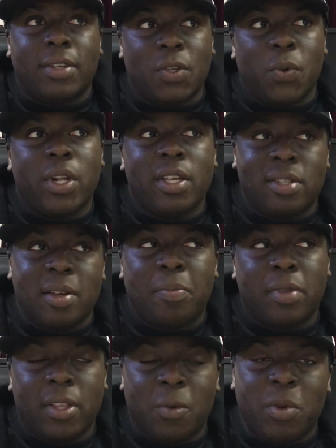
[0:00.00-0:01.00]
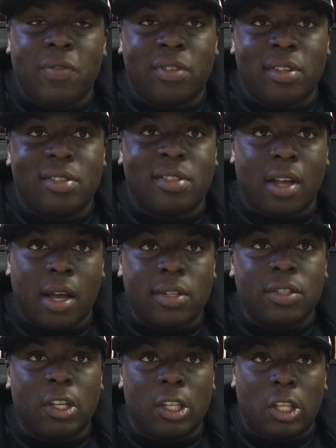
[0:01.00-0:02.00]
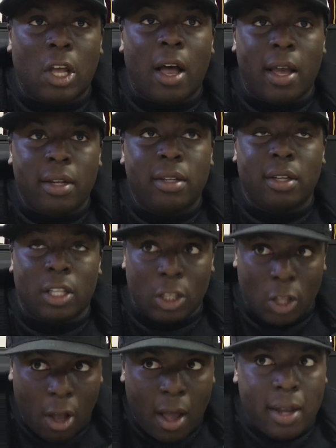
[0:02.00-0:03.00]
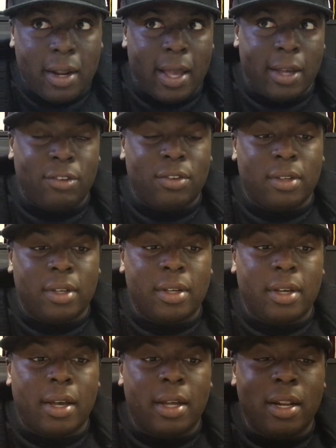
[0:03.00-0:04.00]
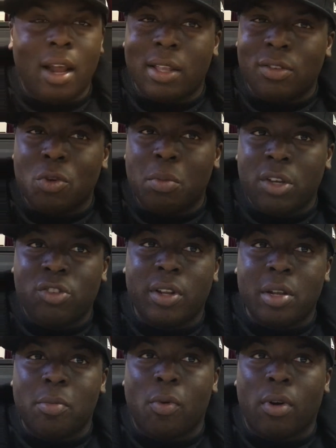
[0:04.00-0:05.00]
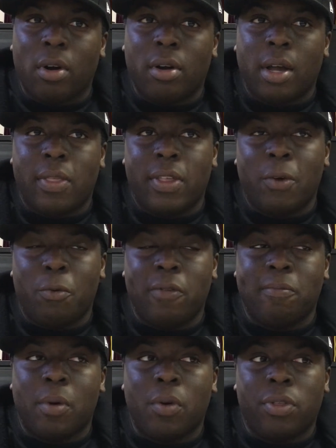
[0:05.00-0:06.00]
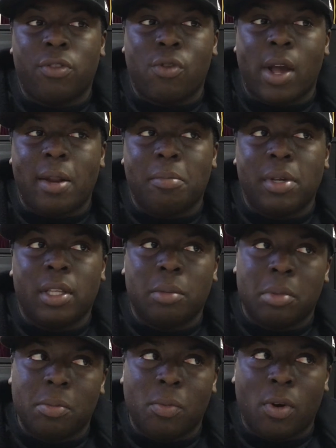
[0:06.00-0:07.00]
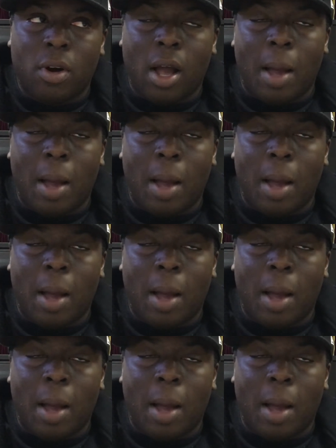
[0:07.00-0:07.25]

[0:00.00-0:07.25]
so it is something that we've discussed a lot a lot actually. Uh, not so much anymore. I think okay. we both try to be a little bit more